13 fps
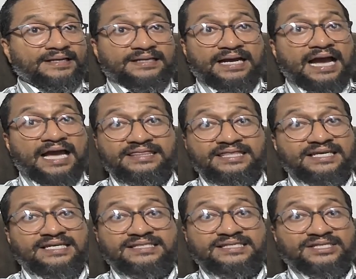I
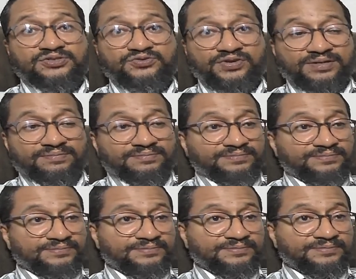think it's extreme,
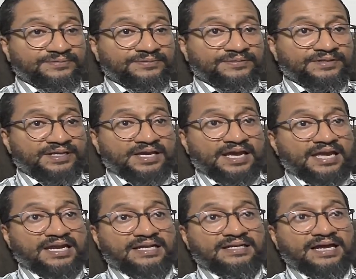
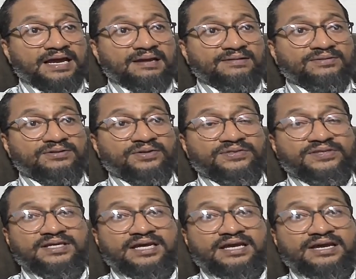and I don't
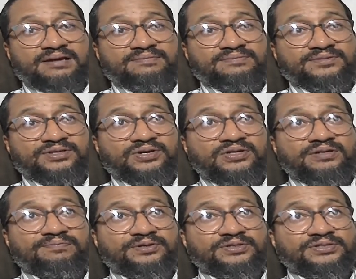think I am the only
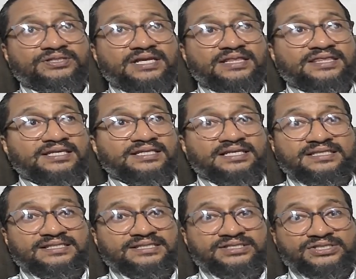person that think that
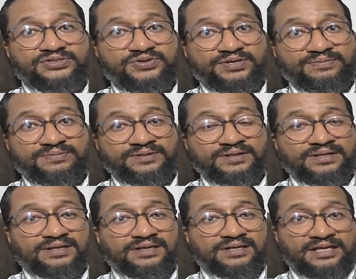this is extreme.
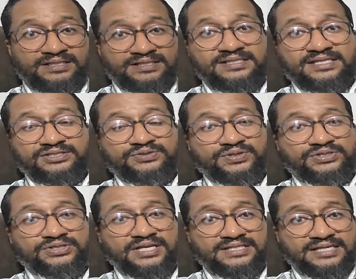And this is a
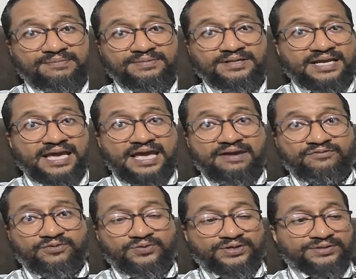situation that's happening
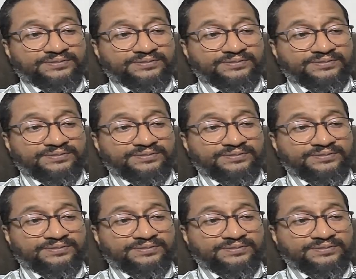everywhere,